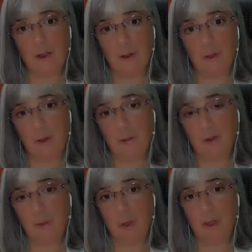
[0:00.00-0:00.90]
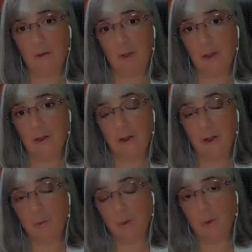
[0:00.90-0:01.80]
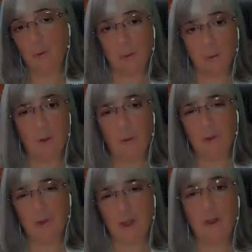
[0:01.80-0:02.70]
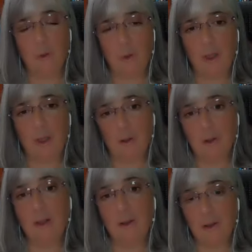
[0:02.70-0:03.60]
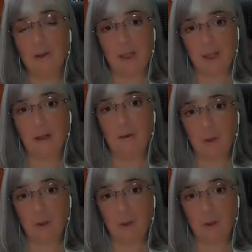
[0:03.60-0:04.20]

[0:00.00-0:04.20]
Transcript: They're able to be in relationship, and when we're genuinely and authentically in